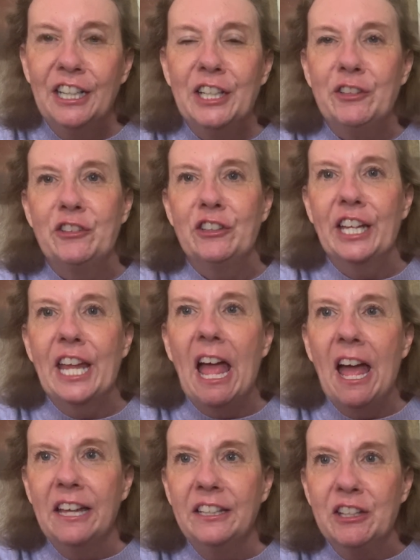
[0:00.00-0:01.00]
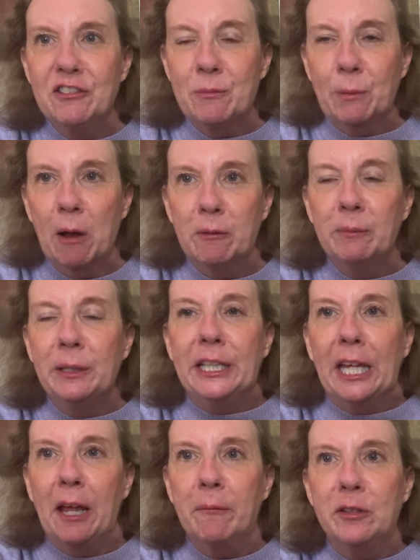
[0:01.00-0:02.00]
So the cat is probably
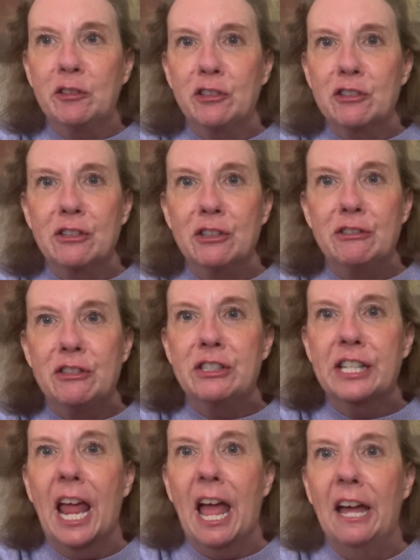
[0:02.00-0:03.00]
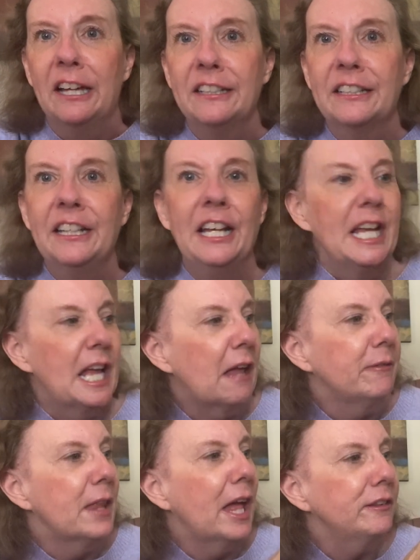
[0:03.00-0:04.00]
the amateur sleuth's cat.
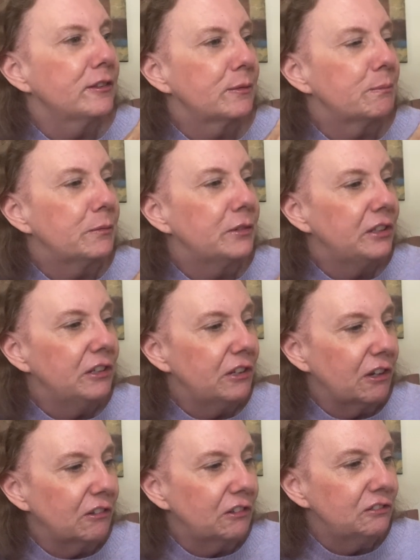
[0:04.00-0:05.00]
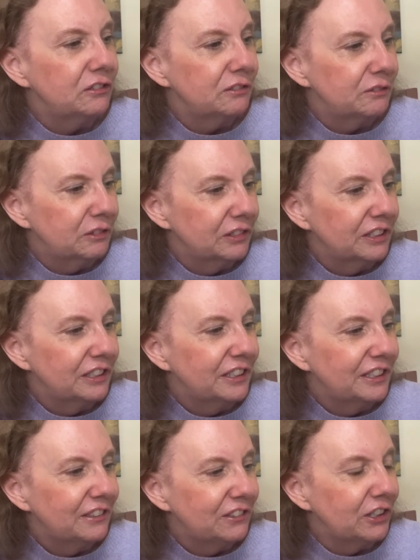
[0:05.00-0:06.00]
And that's, you know,
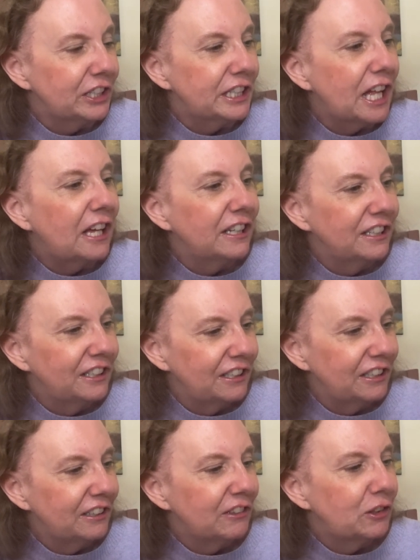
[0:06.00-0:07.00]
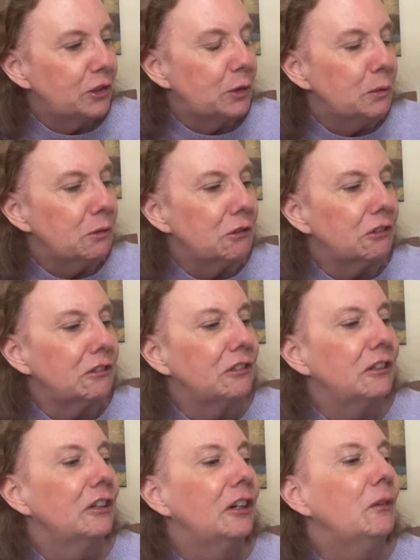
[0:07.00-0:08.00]
look at that
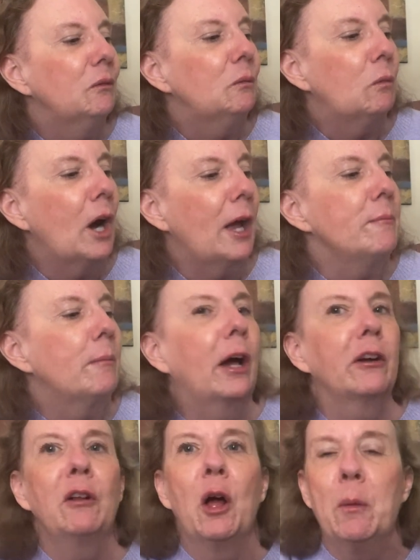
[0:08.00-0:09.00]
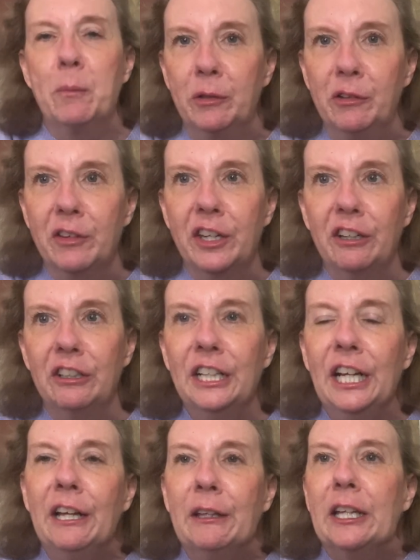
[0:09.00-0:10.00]
cool wine bottle opener there.
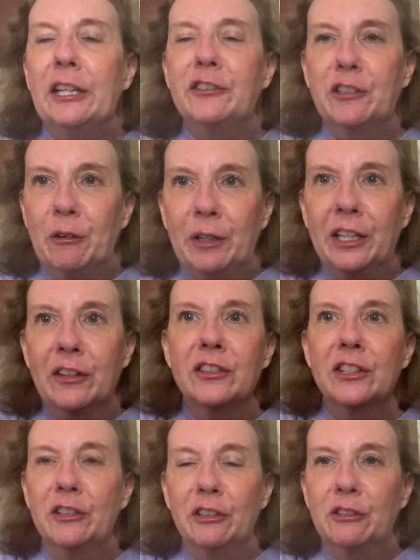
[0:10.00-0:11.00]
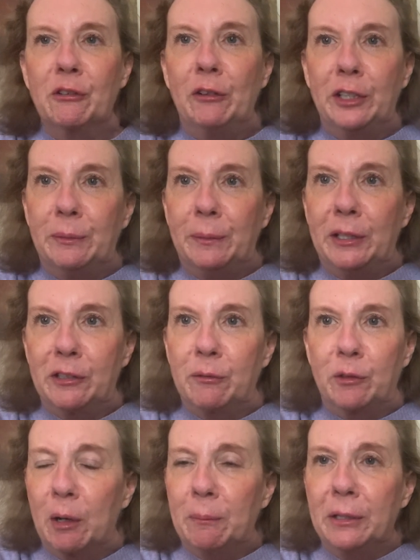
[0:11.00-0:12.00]
That's showing us that there's going to be some
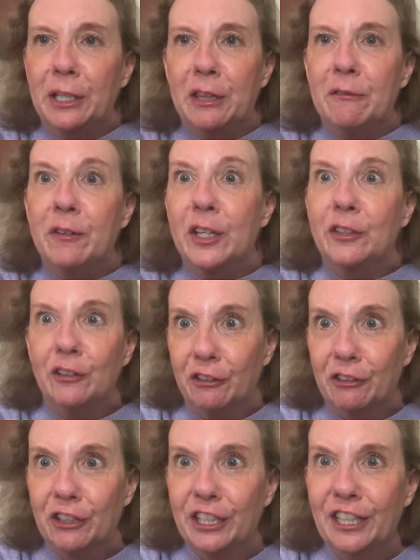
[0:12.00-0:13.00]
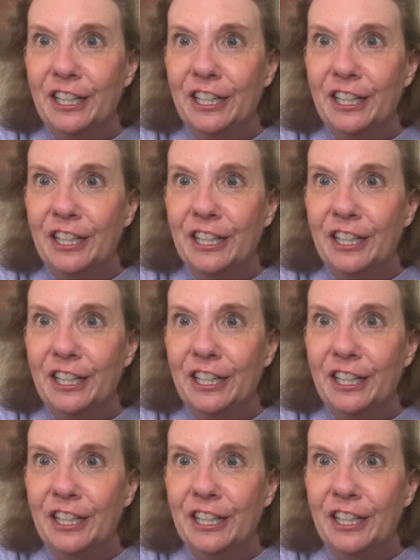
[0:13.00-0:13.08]
trouble in the vineyard.